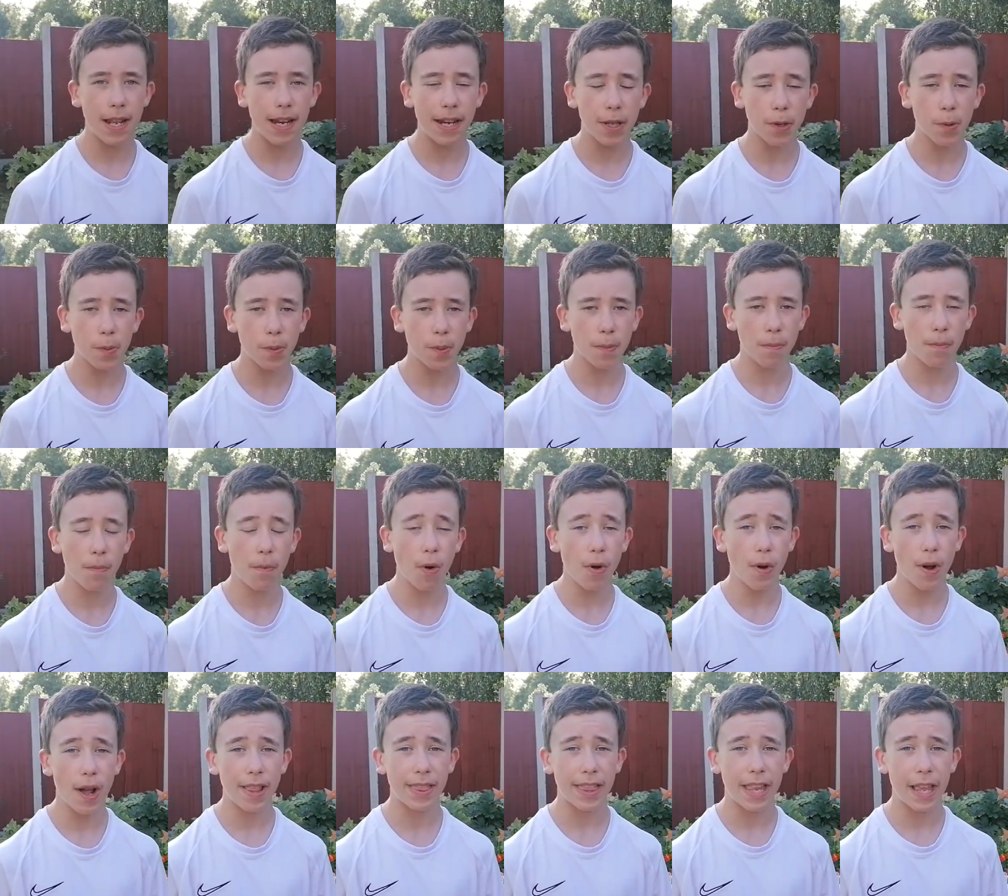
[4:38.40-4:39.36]
a little bit
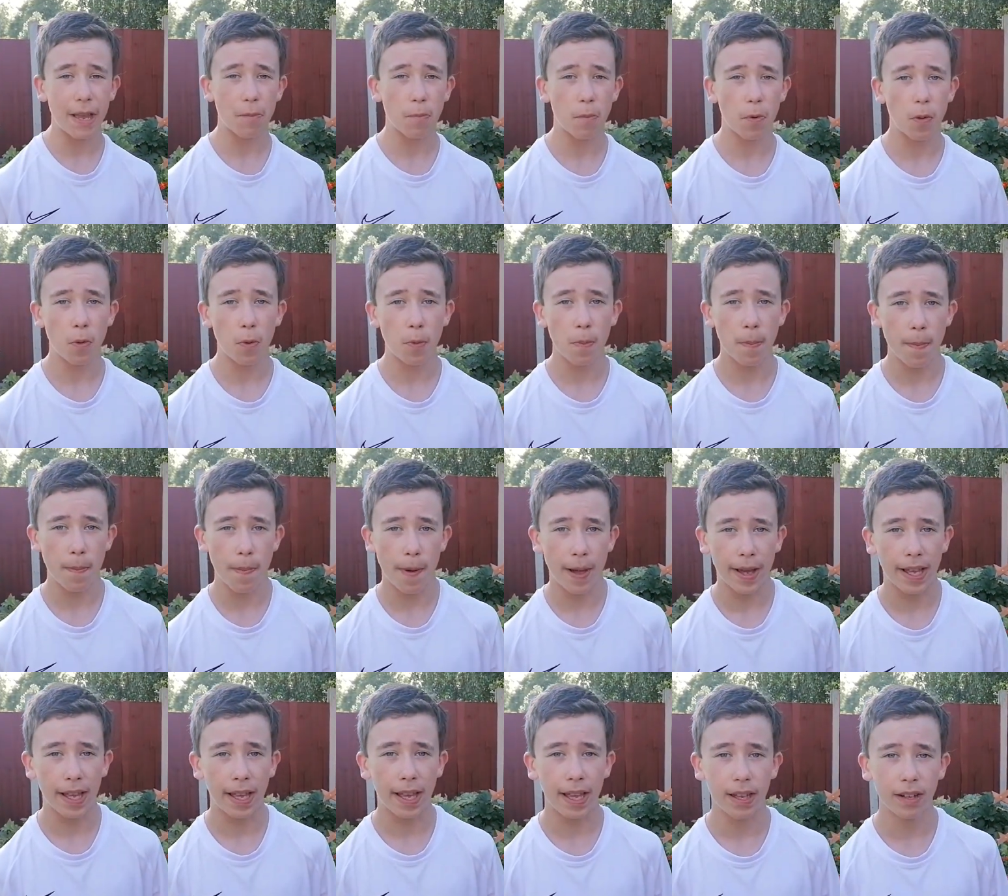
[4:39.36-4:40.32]
more, and then we'll be
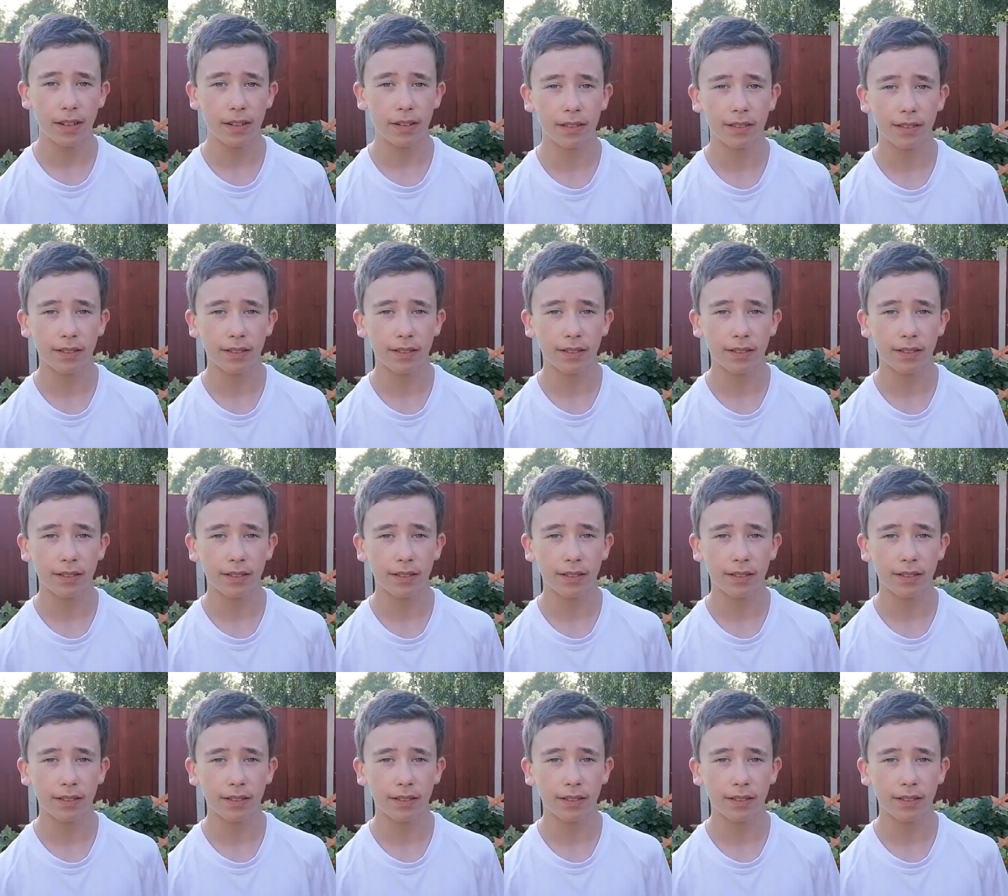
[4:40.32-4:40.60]
back again.